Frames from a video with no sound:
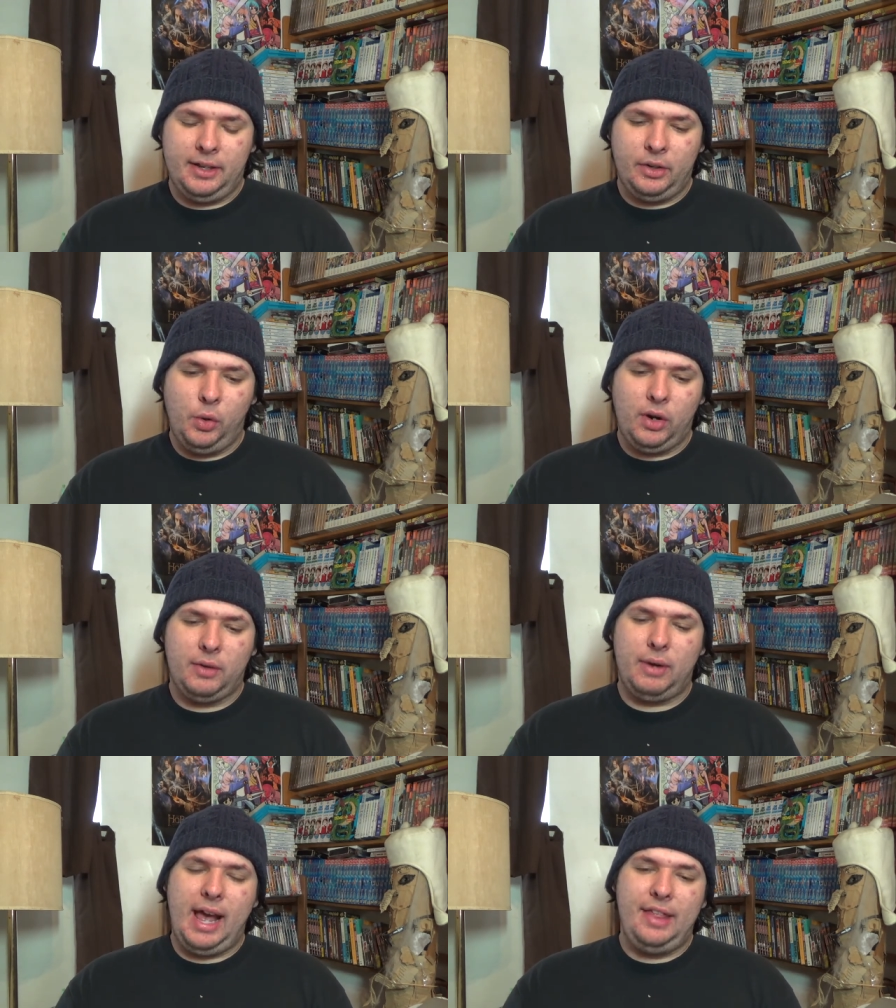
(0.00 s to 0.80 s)
or
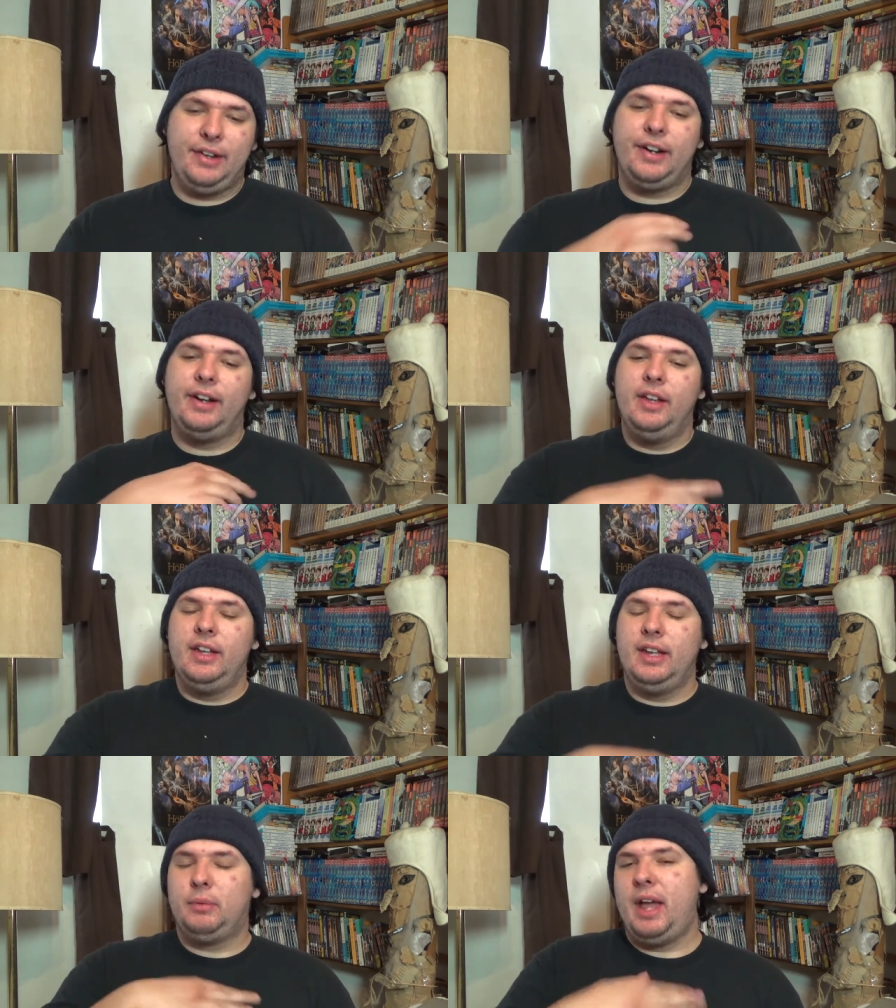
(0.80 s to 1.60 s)

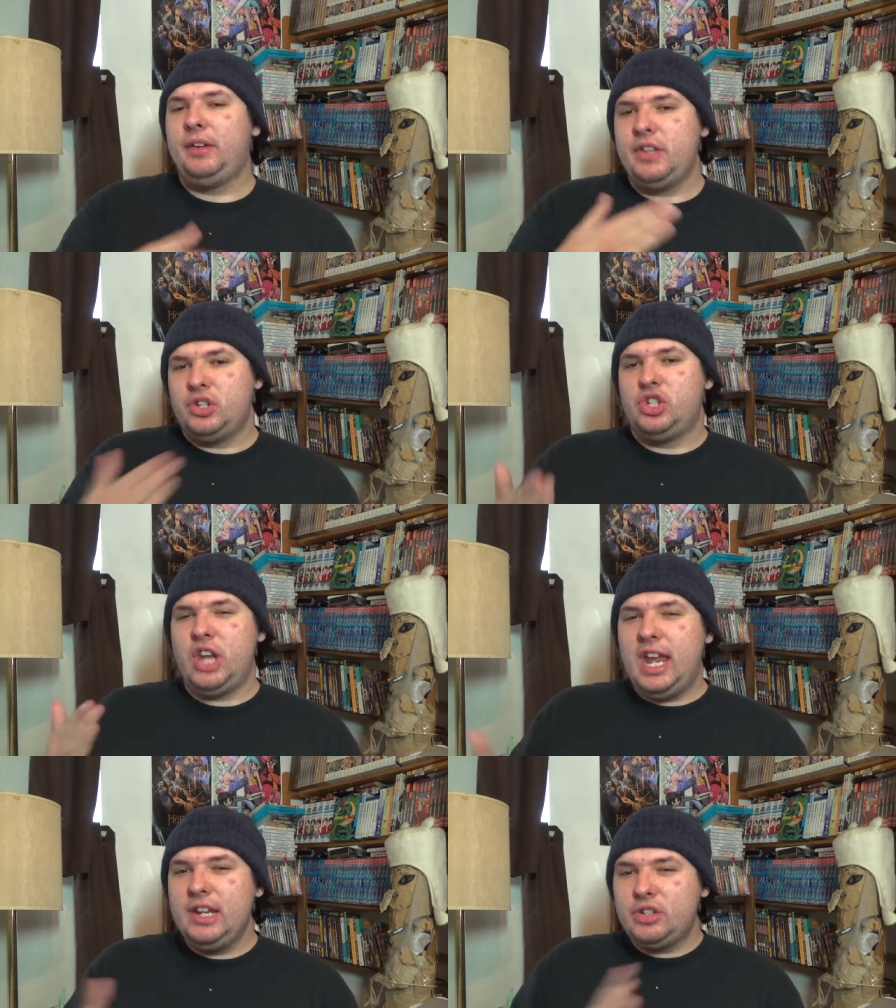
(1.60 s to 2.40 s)
rather than
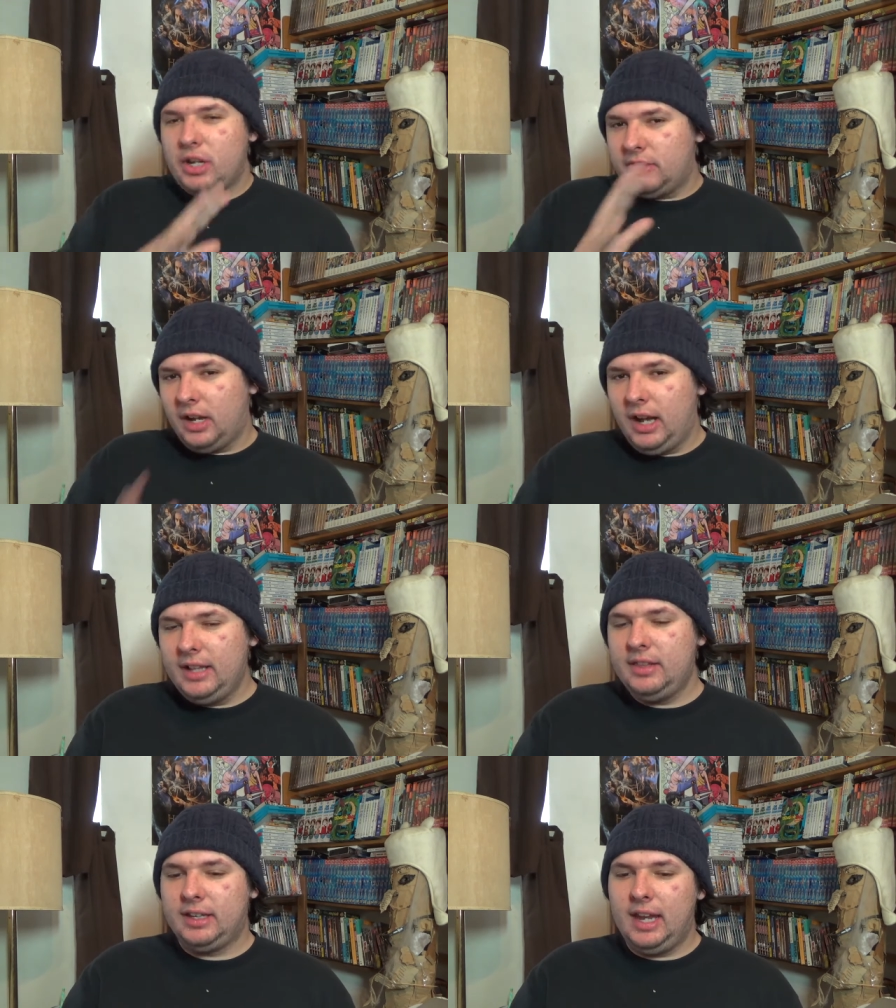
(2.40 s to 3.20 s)
change a
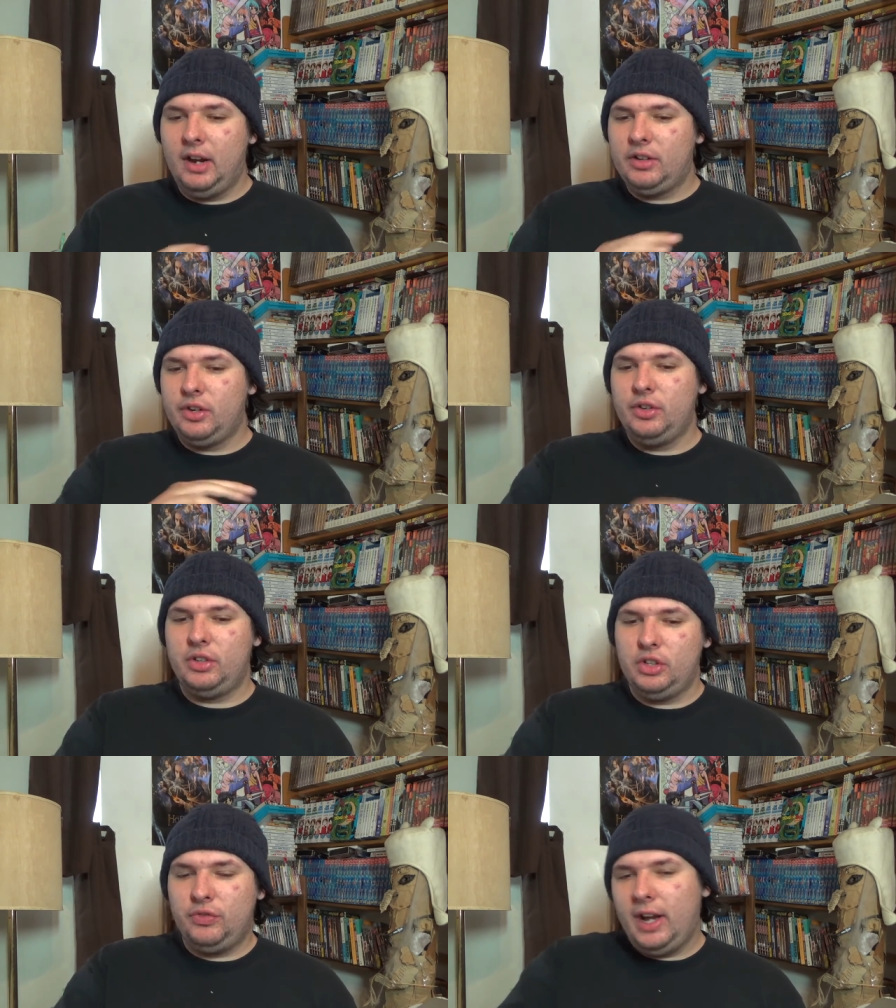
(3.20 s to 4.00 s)
ton, the
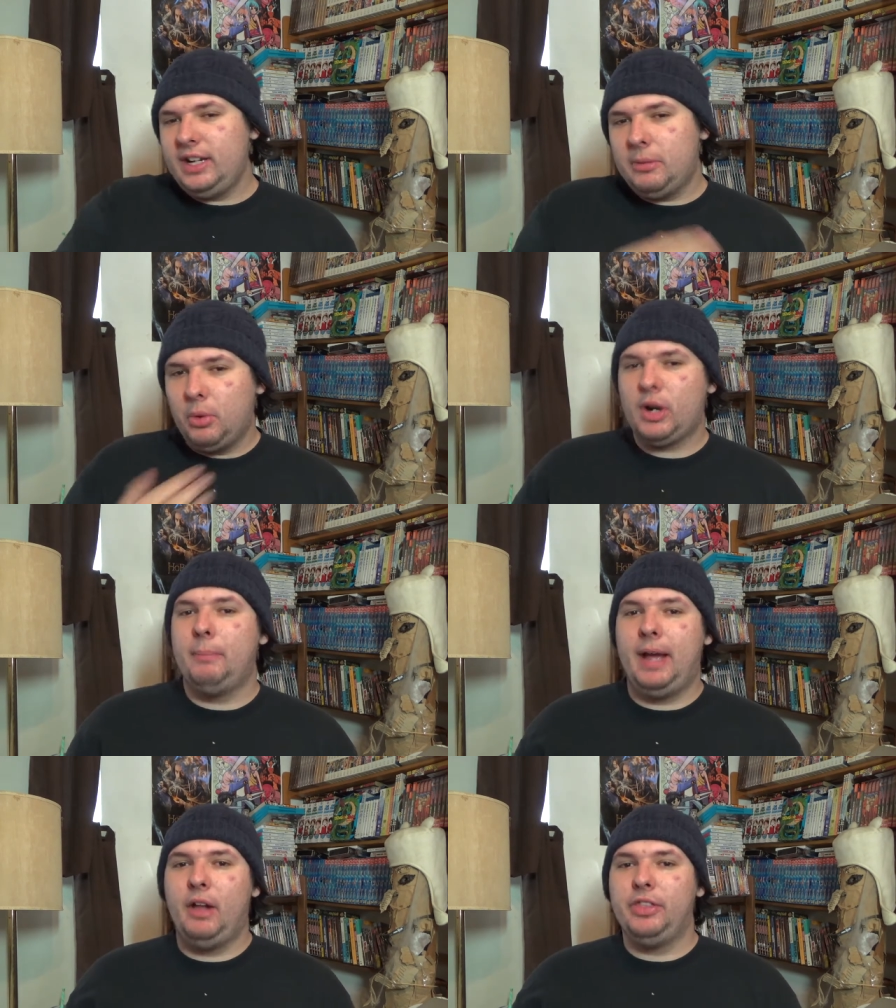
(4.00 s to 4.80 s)
characters, you find out more
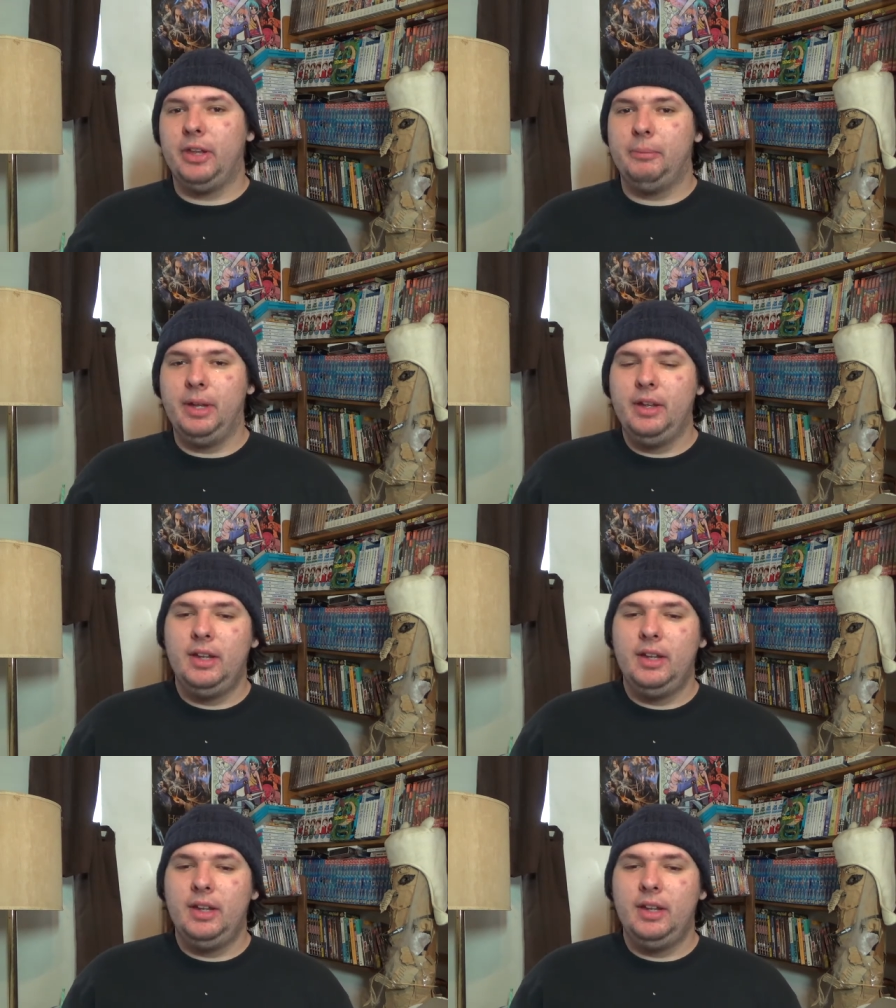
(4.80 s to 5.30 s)
about them.